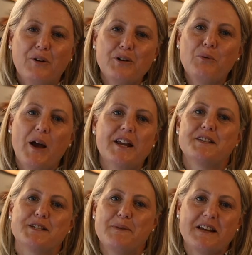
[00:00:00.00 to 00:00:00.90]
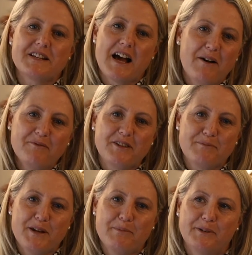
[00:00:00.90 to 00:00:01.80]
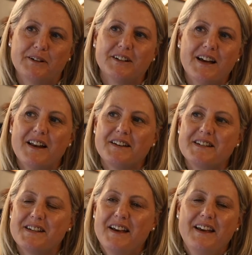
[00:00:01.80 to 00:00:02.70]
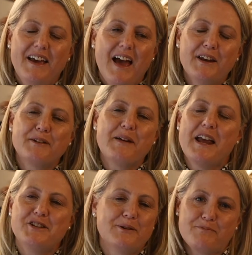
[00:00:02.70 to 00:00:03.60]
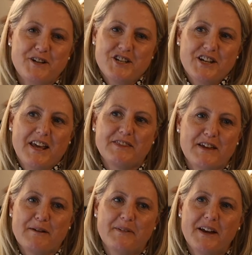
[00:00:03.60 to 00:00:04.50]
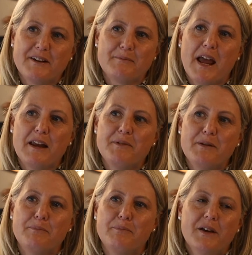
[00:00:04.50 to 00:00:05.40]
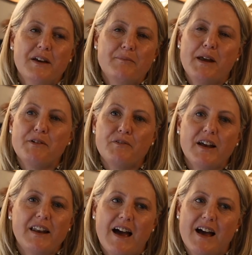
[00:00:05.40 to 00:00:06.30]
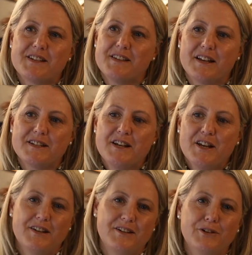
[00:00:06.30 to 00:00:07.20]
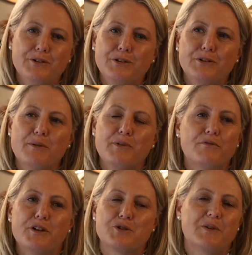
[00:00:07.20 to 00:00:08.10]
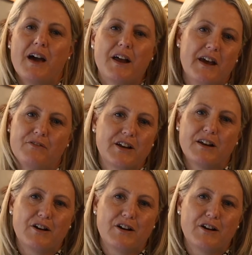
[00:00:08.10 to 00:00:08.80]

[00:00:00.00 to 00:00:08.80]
couldn't wait to spend time with people, and it made you appreciate them, and it made me realize that you can be rich without having a